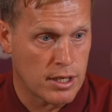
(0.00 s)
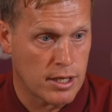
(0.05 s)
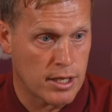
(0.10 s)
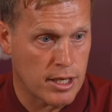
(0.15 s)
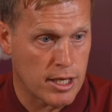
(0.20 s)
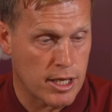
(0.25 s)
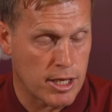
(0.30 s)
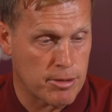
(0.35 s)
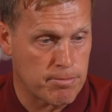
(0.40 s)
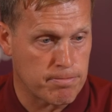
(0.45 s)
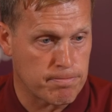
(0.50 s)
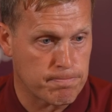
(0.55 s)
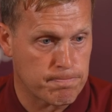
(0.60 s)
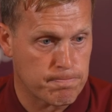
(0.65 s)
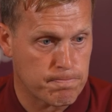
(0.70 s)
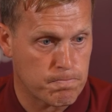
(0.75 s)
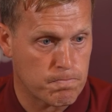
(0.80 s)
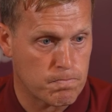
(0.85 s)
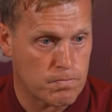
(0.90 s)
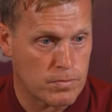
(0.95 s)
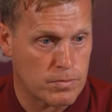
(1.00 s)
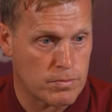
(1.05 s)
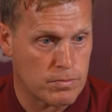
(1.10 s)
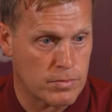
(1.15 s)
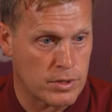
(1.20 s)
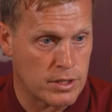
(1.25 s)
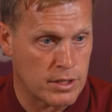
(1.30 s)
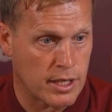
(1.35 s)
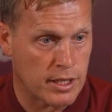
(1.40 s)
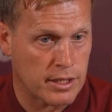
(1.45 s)

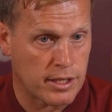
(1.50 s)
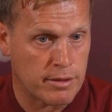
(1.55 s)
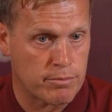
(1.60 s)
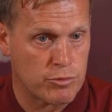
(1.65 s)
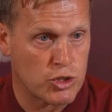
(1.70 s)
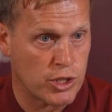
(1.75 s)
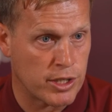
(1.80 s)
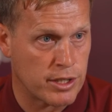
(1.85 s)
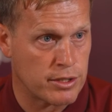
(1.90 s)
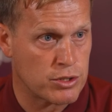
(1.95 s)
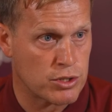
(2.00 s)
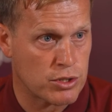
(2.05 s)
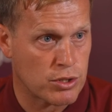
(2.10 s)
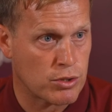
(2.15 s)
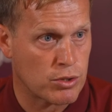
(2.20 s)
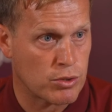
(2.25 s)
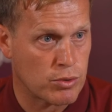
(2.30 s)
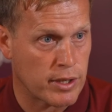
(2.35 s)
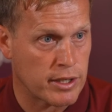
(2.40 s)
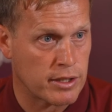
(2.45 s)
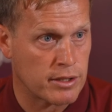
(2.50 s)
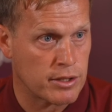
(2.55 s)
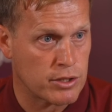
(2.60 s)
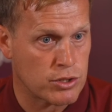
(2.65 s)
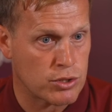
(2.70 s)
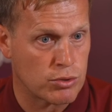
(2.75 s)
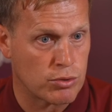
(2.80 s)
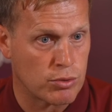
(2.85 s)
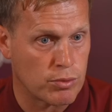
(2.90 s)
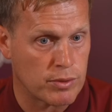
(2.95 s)
and that game changed quickly,
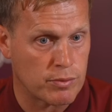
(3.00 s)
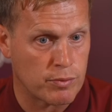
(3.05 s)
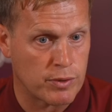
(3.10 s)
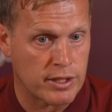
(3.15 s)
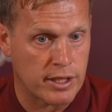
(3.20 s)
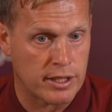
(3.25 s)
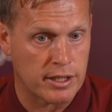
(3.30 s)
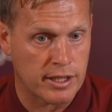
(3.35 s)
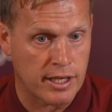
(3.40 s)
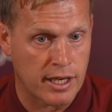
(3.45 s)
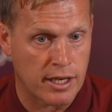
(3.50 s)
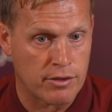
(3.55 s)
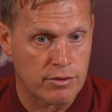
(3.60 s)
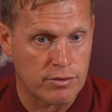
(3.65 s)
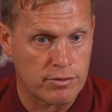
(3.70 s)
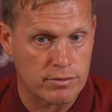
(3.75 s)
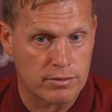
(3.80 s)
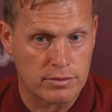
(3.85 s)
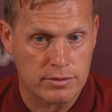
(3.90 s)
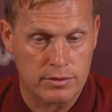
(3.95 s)
so we didn't get a